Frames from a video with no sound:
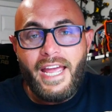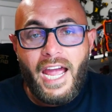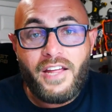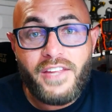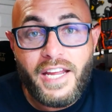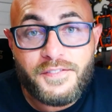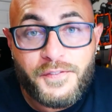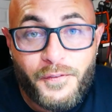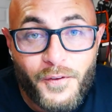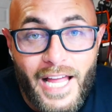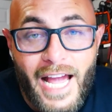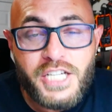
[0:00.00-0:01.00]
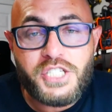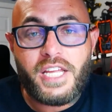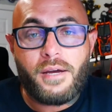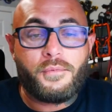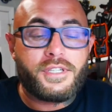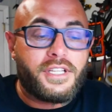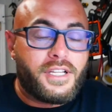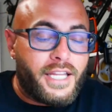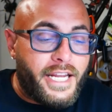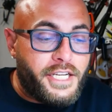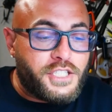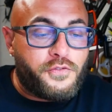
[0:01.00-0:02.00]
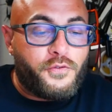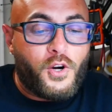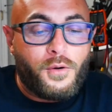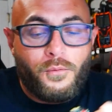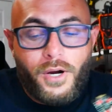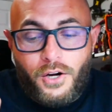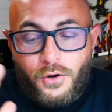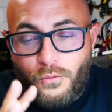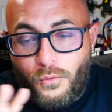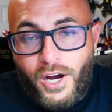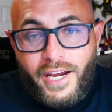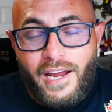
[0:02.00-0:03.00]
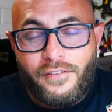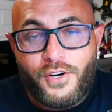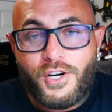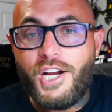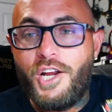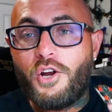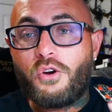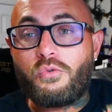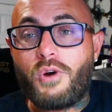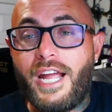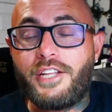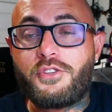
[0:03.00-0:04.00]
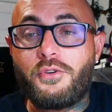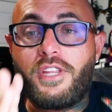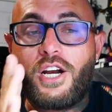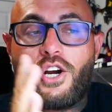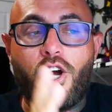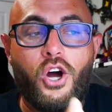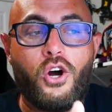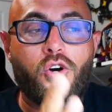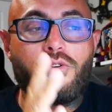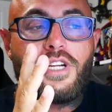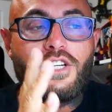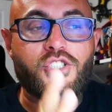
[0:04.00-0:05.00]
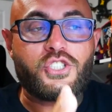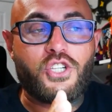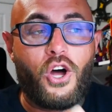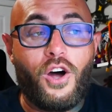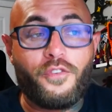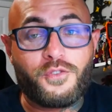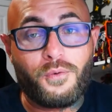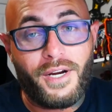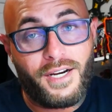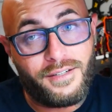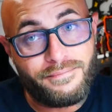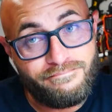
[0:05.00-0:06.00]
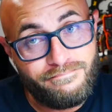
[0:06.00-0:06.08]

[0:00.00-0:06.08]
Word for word: and then flash them with the latest firmware or whatever right through their own software.